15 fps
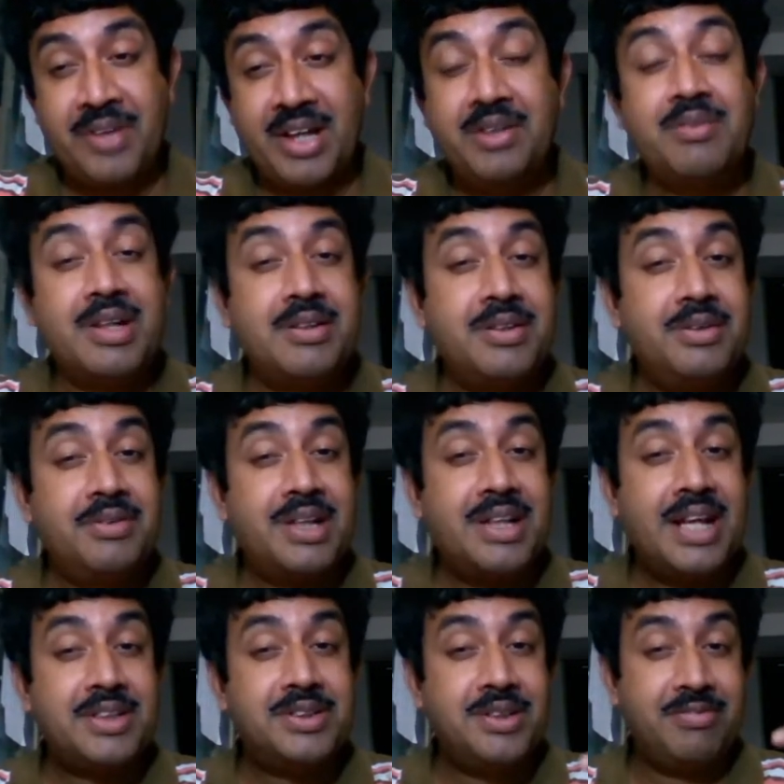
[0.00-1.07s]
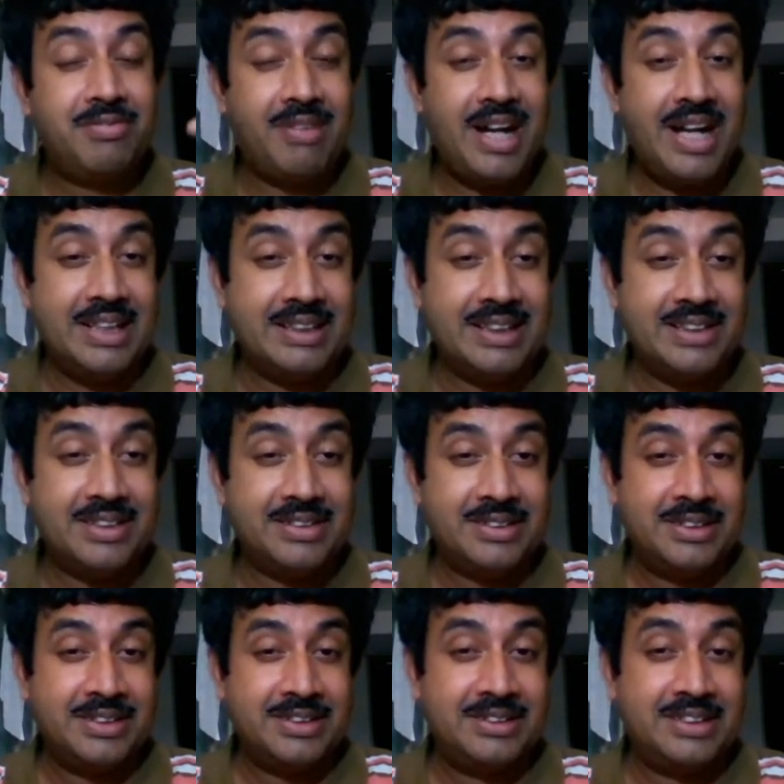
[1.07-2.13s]
And you can actually find that
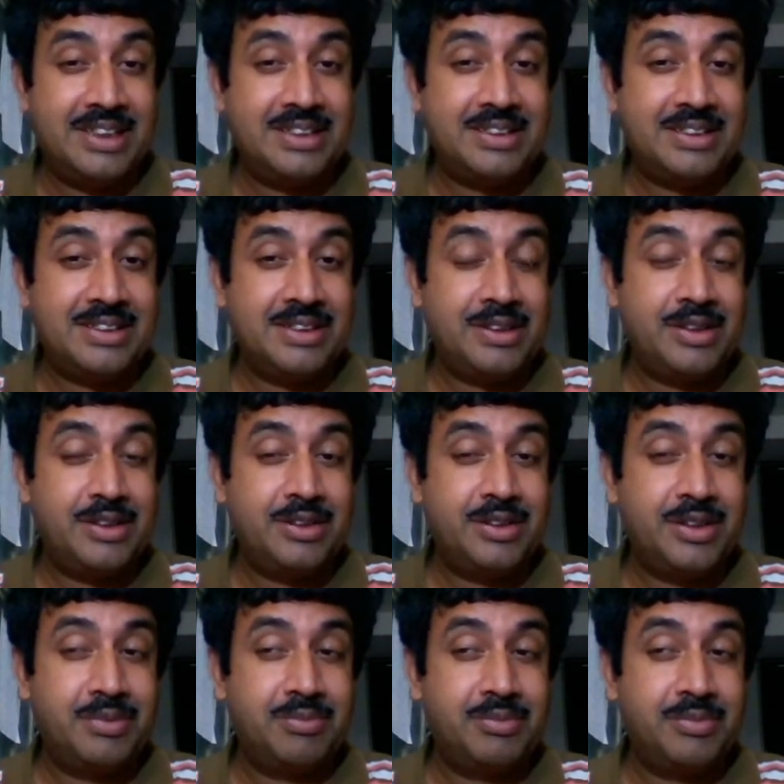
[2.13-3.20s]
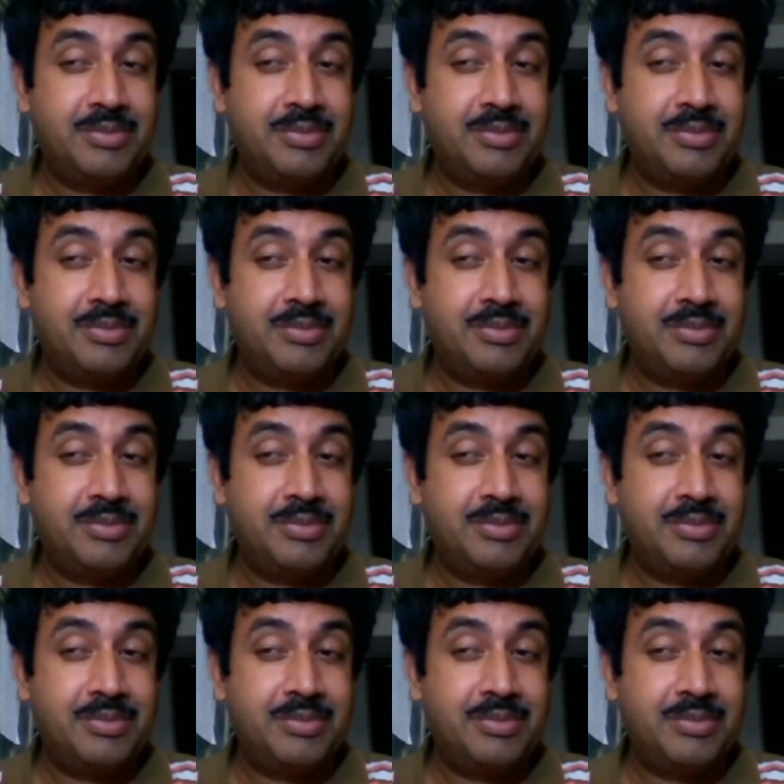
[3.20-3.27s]
the